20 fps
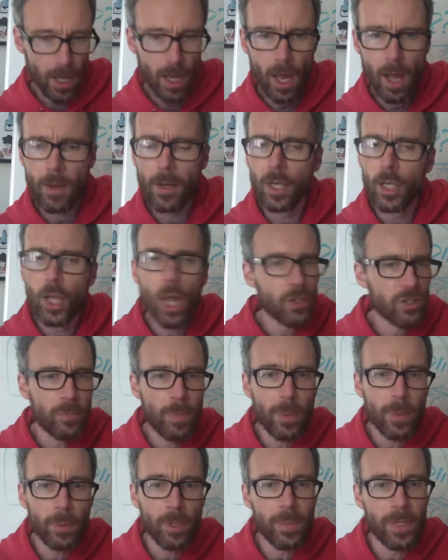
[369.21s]
And lots of
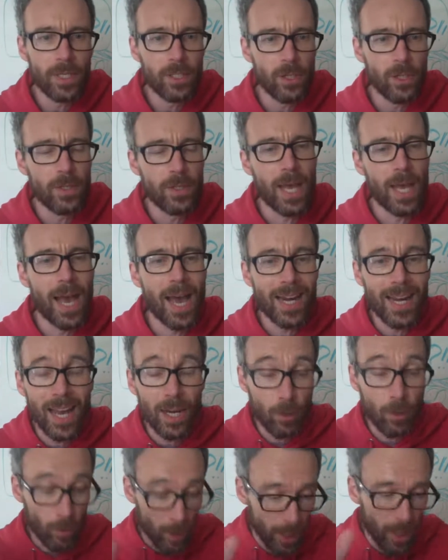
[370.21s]
people have been doing that. And I
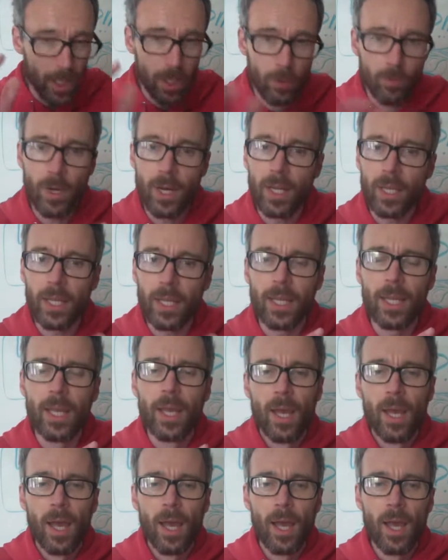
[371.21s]
really, really,
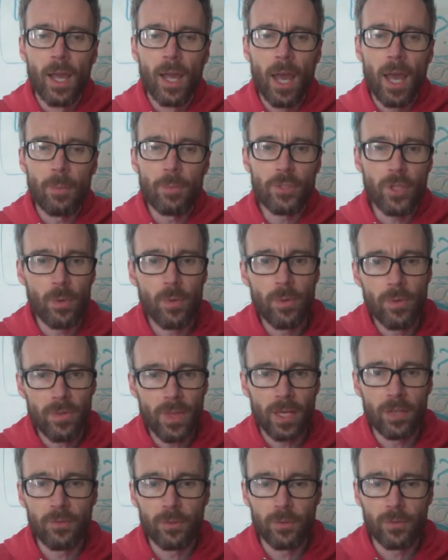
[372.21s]
I'm so
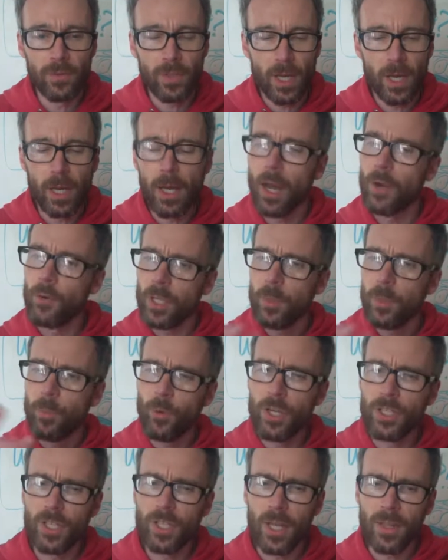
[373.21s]
thankful for that. I really
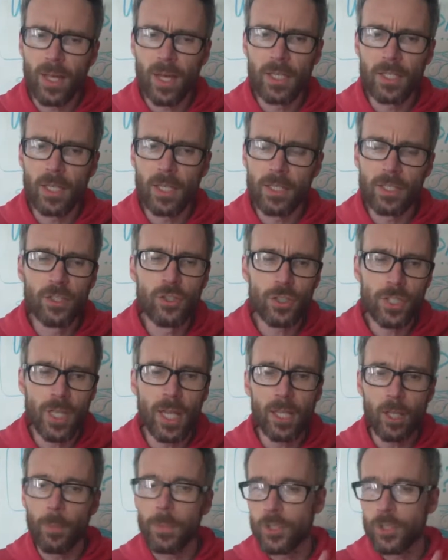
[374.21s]
appreciate that. Just that
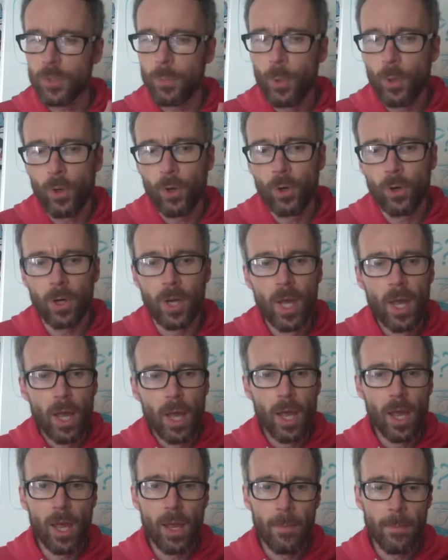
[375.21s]
little bit of support
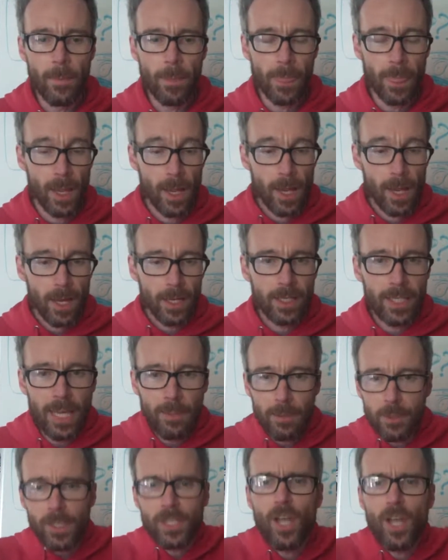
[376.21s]

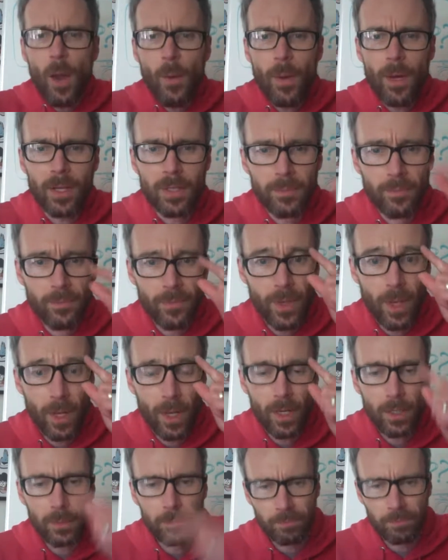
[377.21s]
keeps me going.
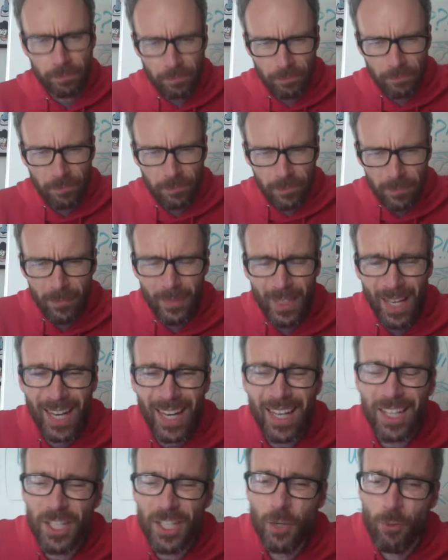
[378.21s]
I
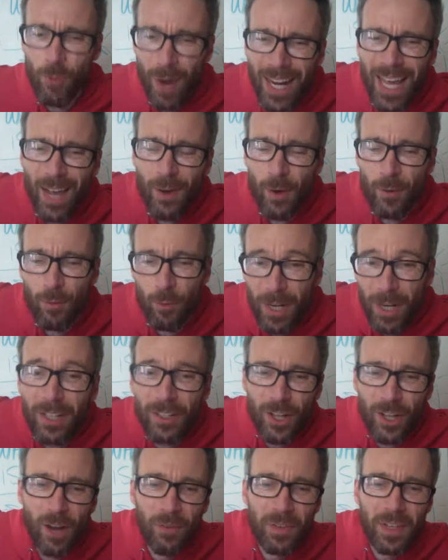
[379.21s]
actually ran out of real
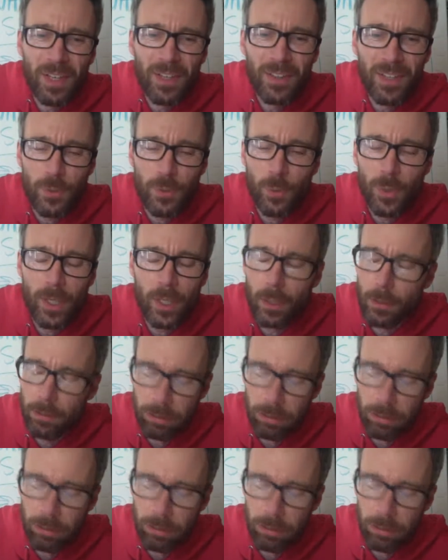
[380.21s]
coffee this week.